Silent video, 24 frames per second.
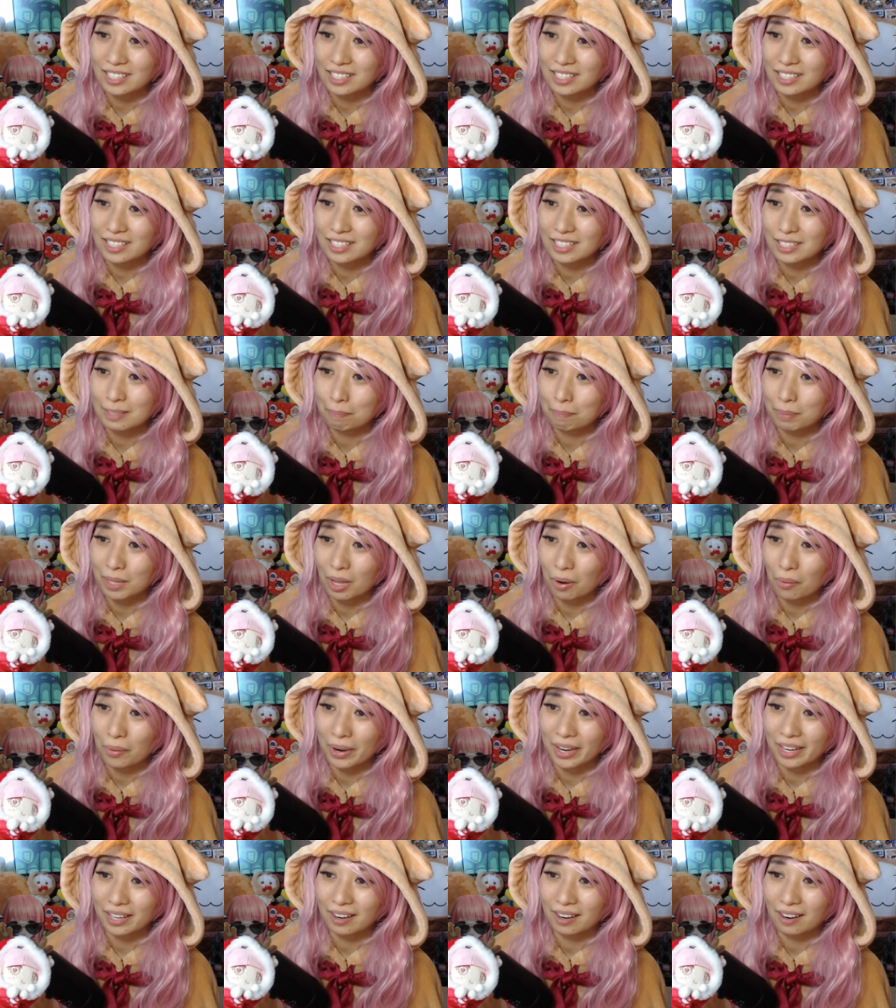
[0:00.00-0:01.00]
she's
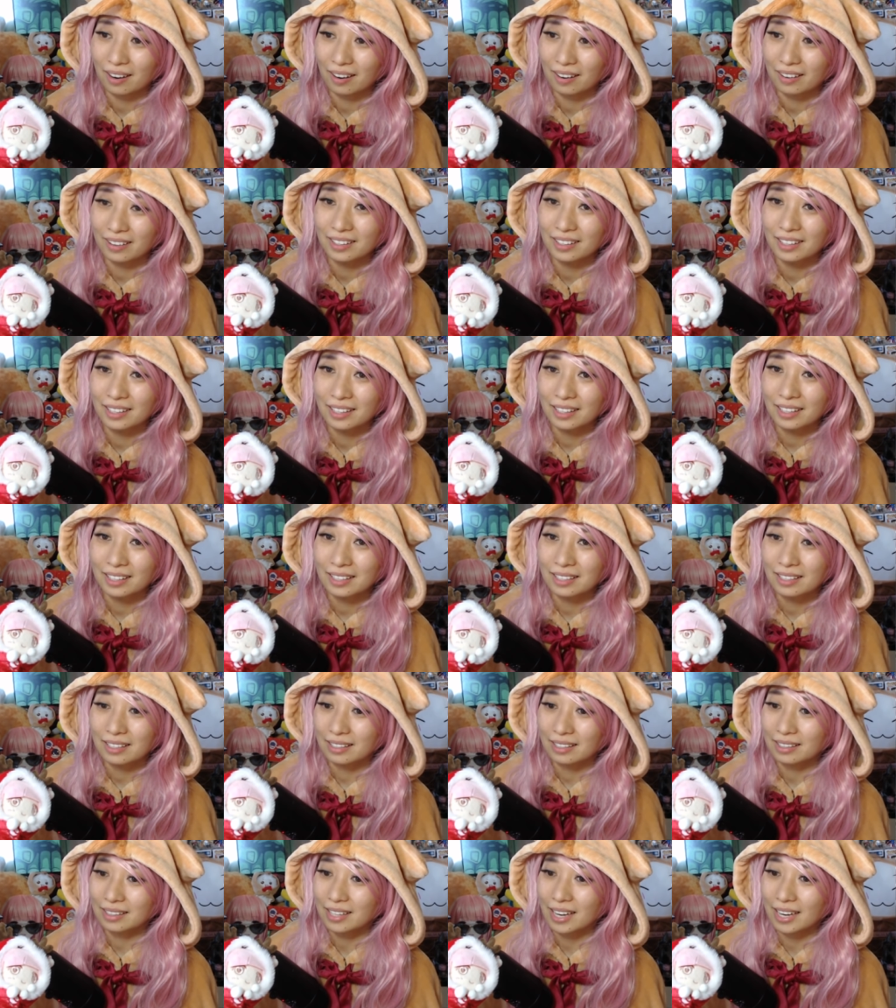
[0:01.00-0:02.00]
blowing on.
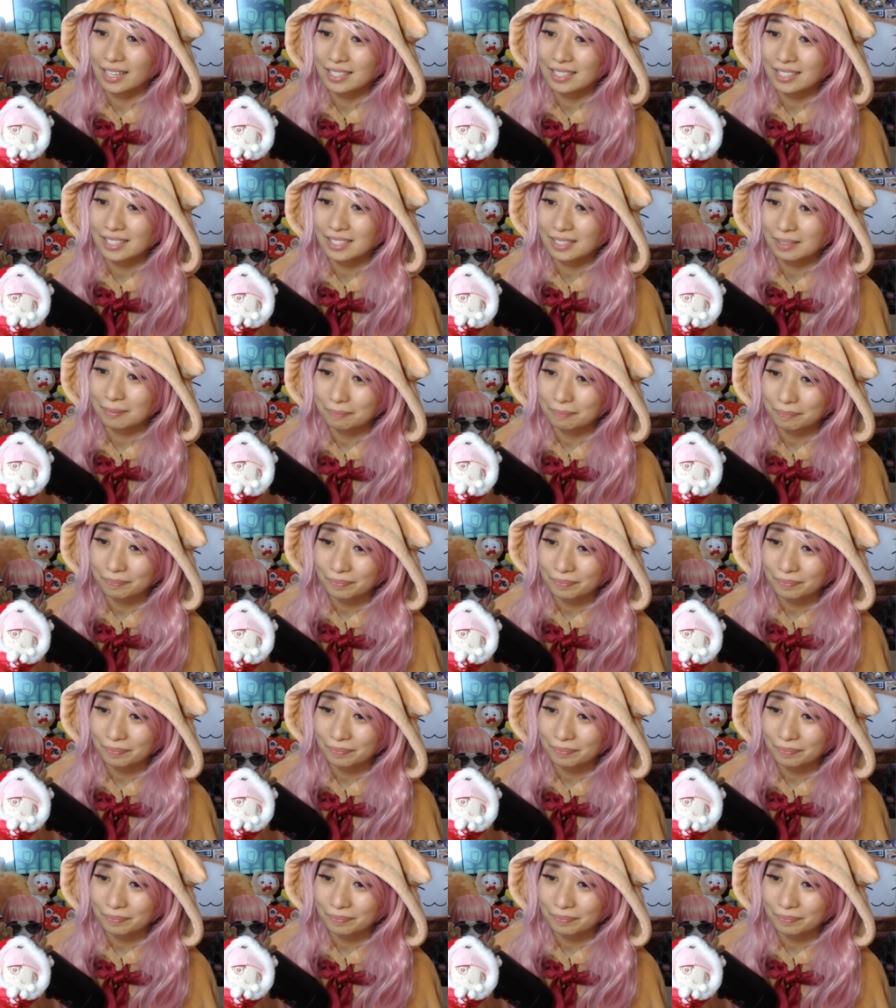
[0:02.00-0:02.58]
Nice.